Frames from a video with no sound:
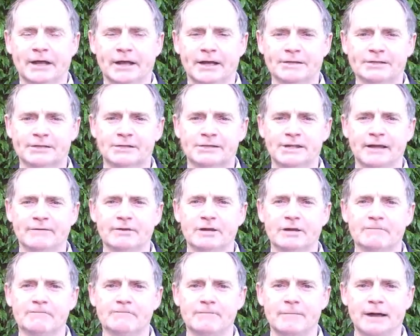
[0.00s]
is it's
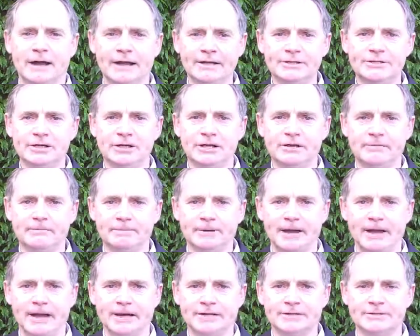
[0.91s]
having a major
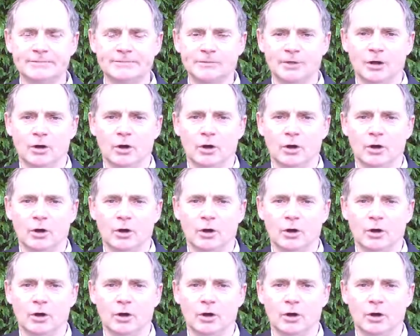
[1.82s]
impact